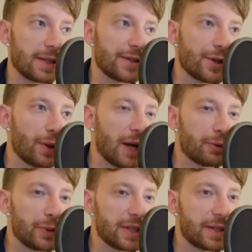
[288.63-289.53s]
So I'll
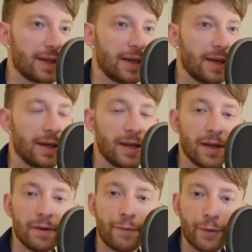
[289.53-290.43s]
do it
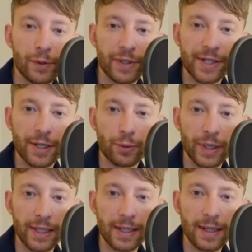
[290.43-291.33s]
through the
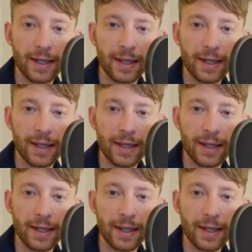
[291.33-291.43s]
screen.